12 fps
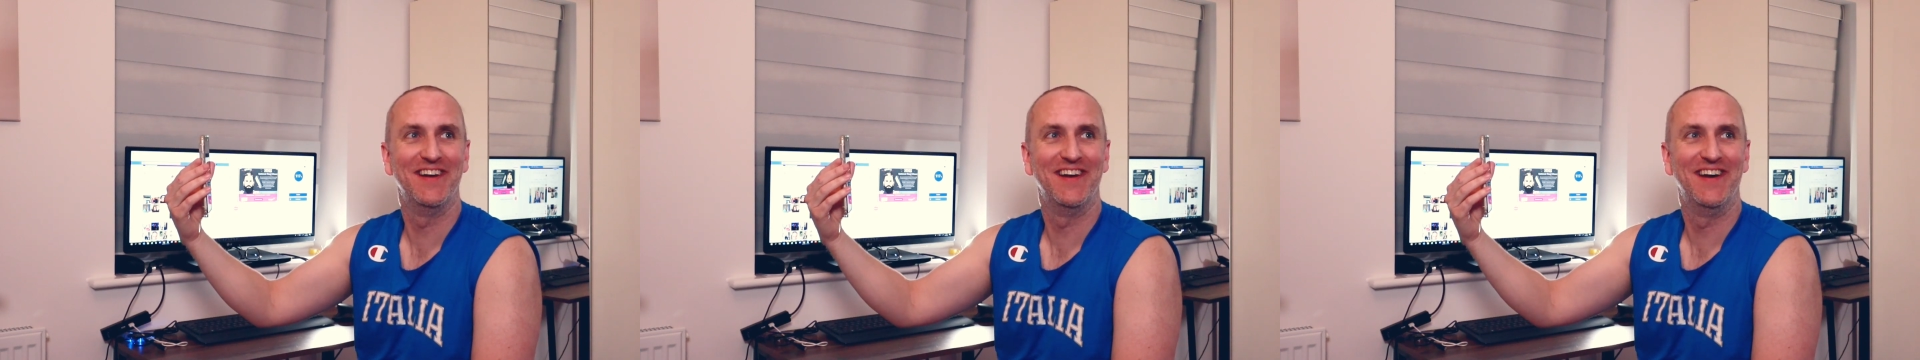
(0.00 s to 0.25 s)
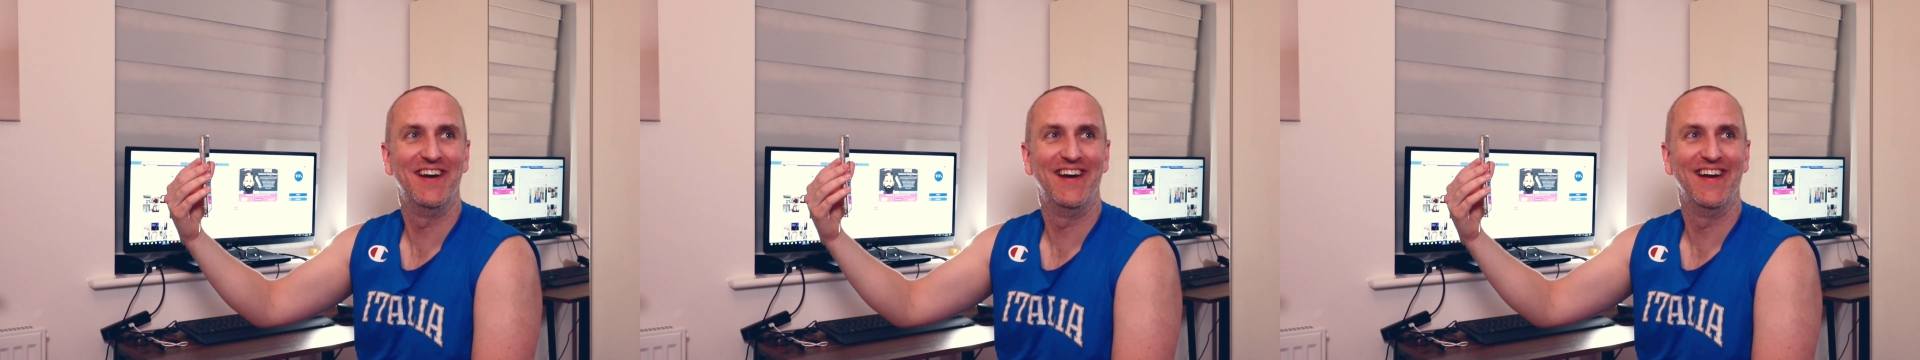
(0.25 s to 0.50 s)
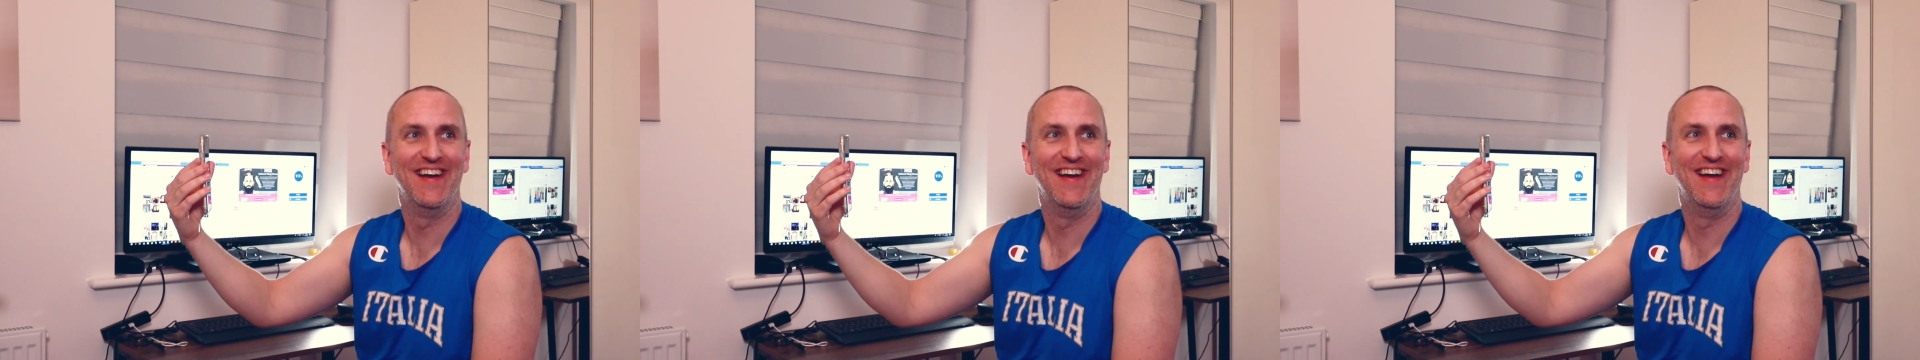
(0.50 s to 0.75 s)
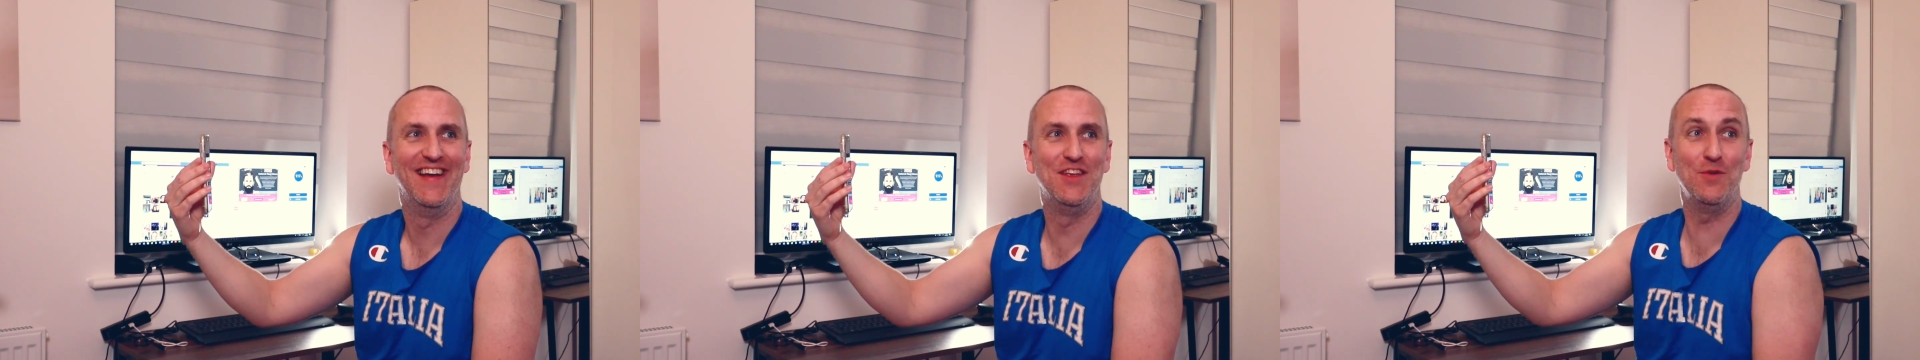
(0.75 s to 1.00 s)
I like
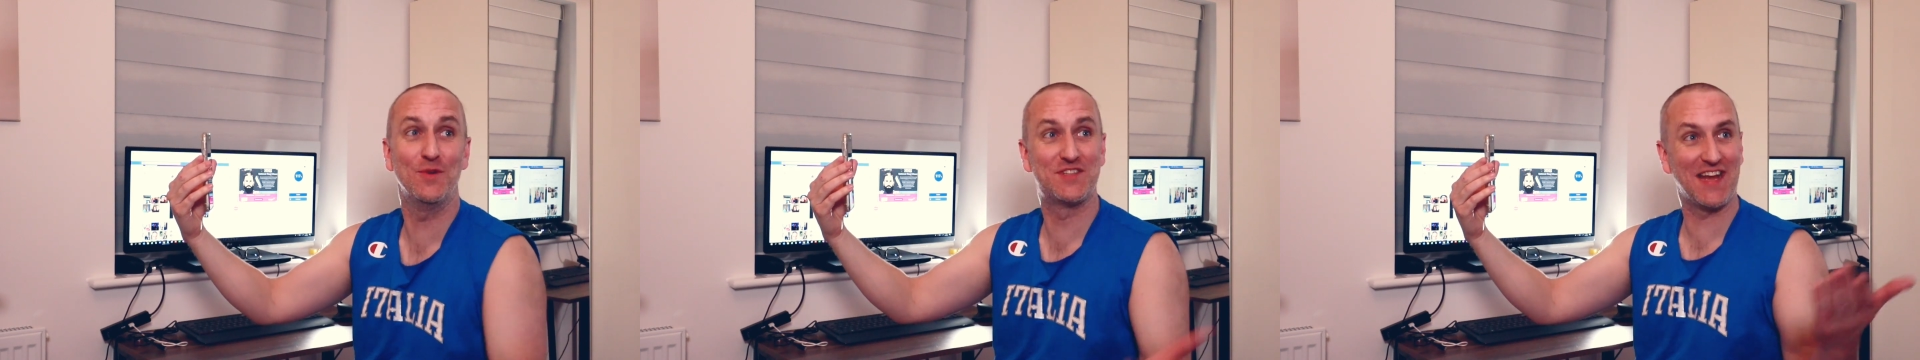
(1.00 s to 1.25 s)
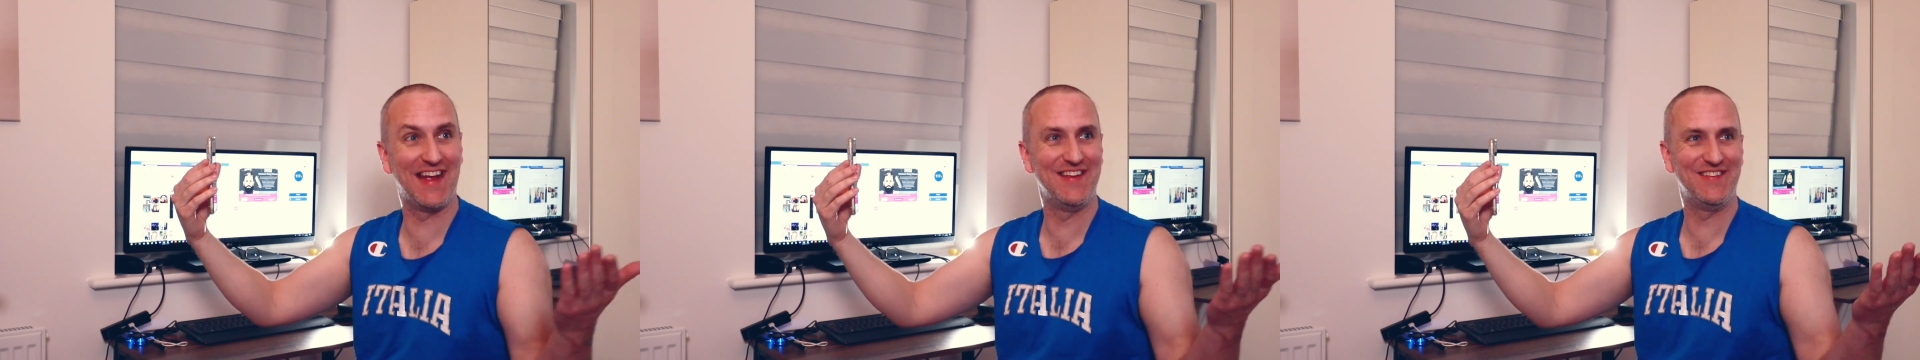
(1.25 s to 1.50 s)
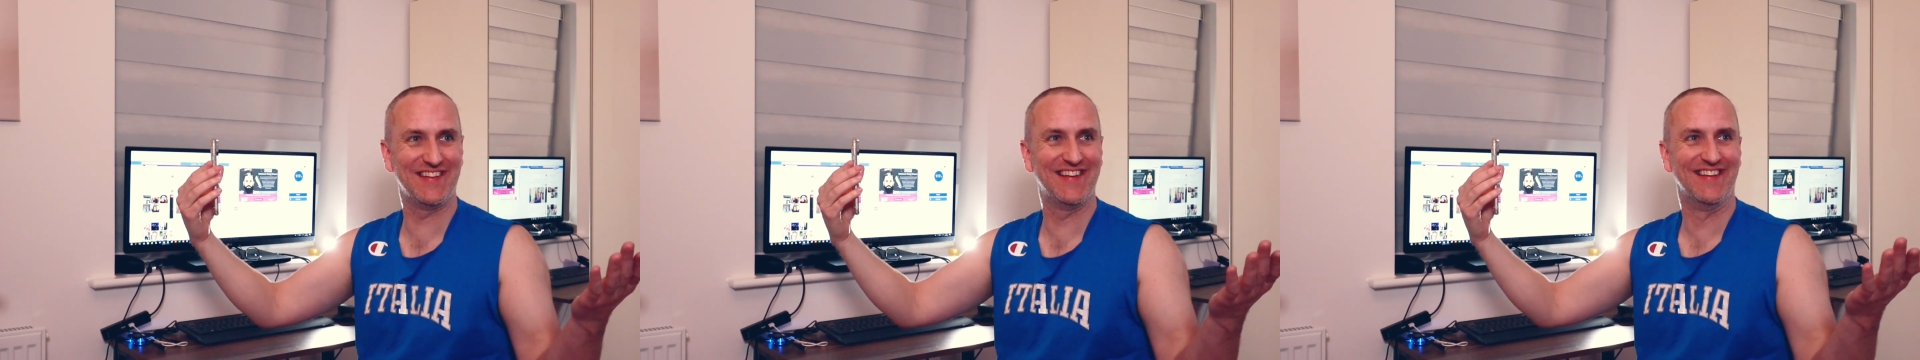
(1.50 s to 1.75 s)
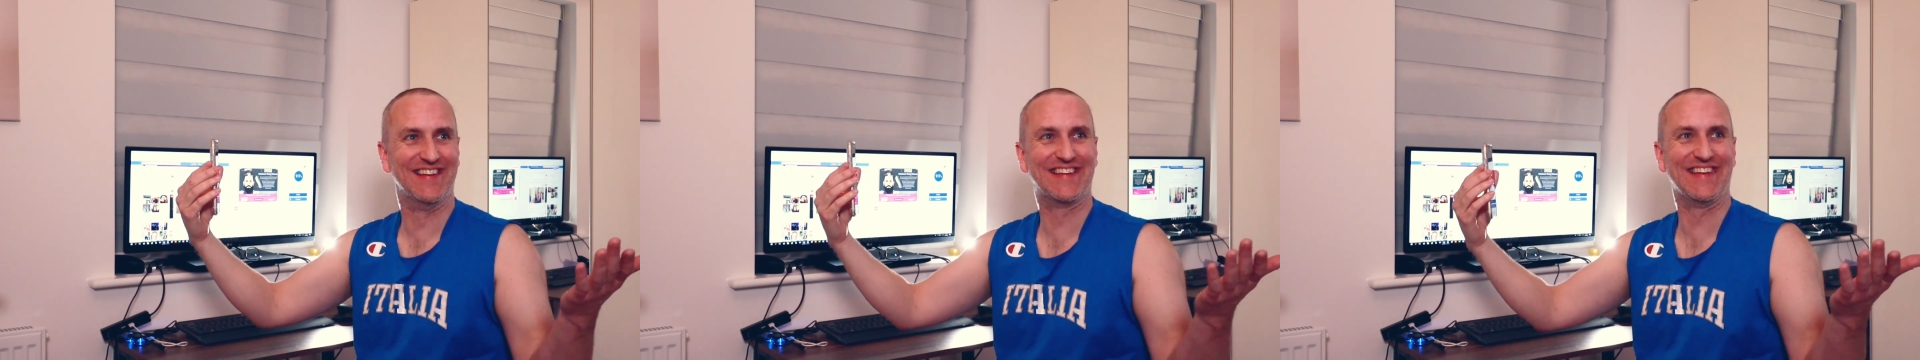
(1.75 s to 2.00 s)
it. You were saying you
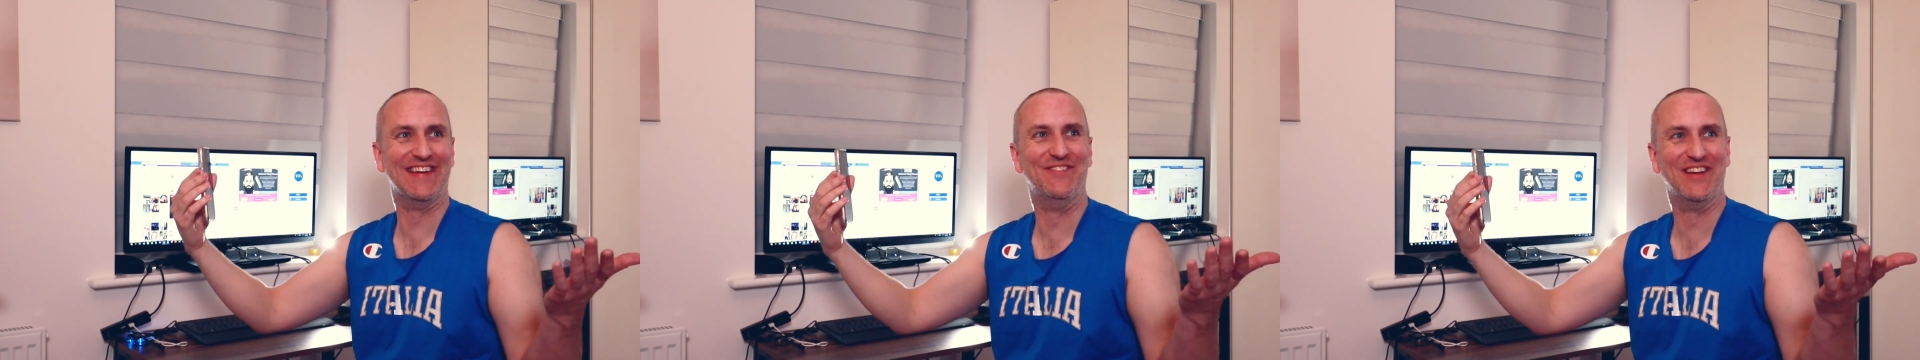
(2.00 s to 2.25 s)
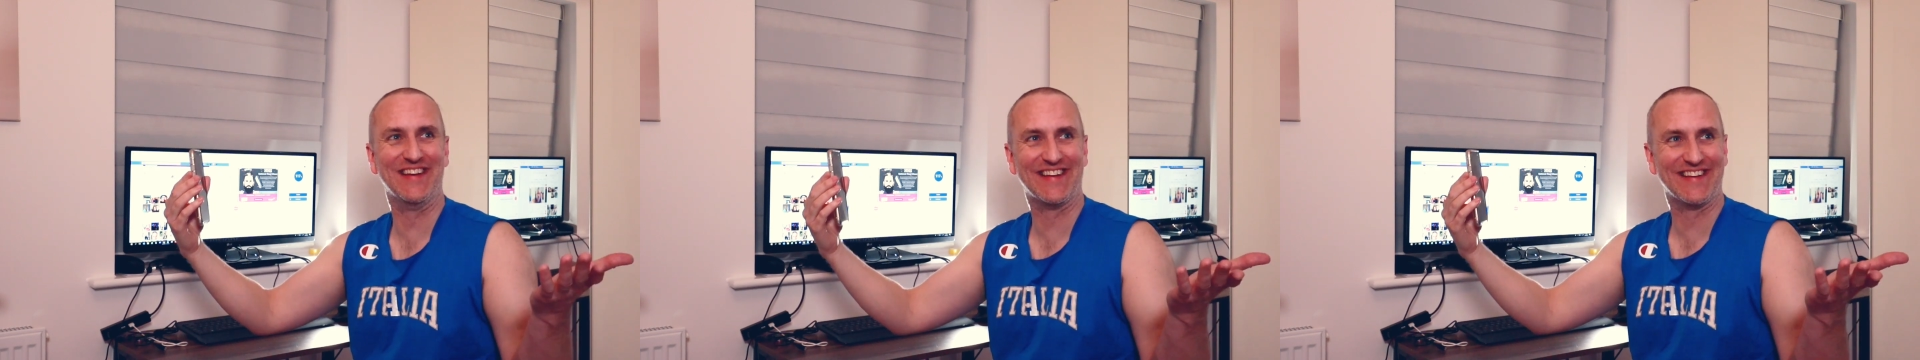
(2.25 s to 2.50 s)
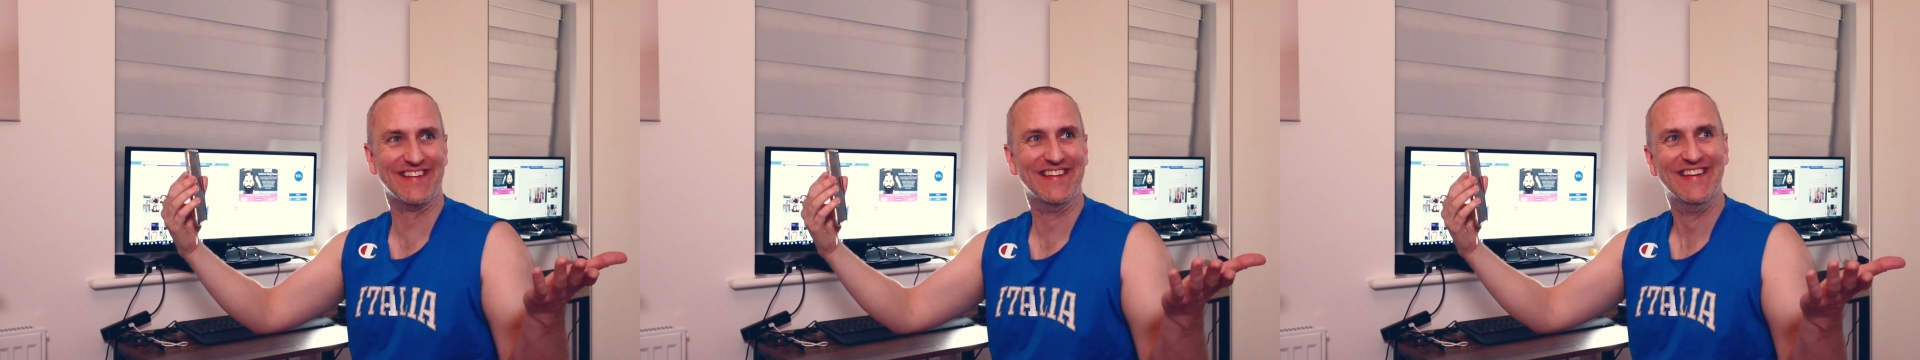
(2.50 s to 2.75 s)
didn't like it a minute ago.